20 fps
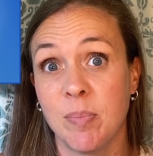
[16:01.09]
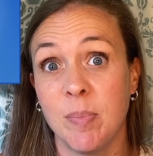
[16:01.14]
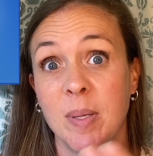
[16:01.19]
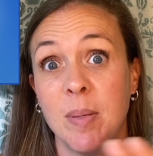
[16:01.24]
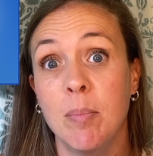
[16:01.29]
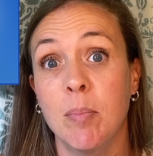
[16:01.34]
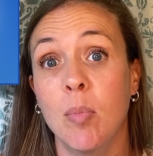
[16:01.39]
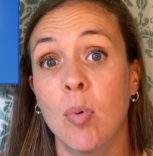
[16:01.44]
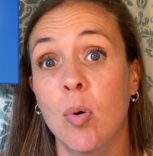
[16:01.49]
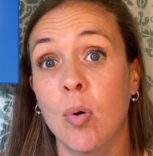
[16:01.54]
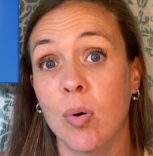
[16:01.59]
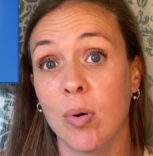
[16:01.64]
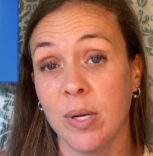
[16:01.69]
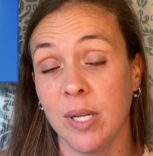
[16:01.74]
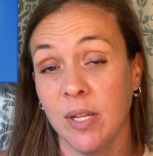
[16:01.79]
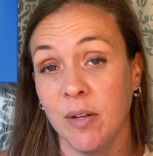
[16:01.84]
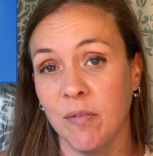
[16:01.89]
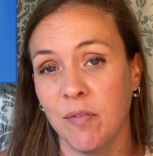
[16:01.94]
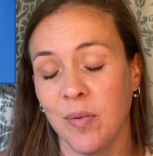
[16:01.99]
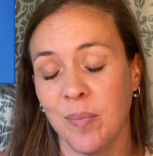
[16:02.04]
me more
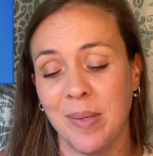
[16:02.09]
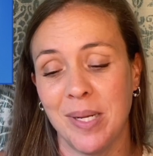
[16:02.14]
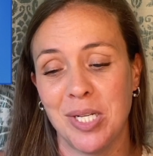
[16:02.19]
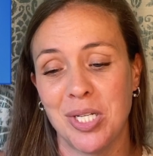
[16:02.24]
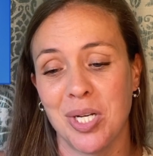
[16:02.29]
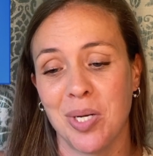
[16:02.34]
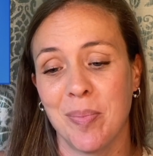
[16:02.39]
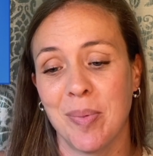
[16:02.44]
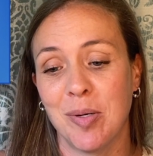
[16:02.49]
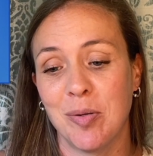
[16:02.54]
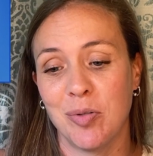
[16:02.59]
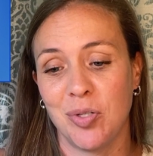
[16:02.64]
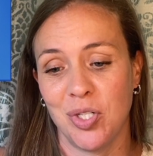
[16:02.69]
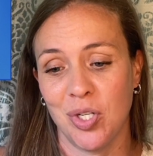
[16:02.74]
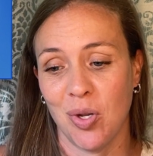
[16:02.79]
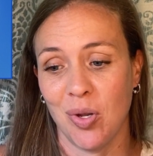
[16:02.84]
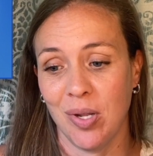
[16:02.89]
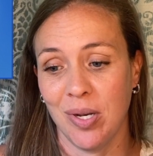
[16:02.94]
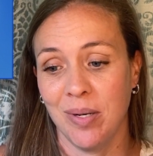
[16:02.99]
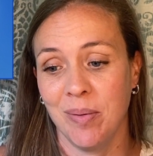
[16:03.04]
information about
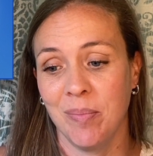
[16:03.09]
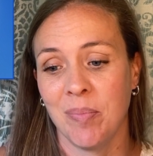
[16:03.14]
John.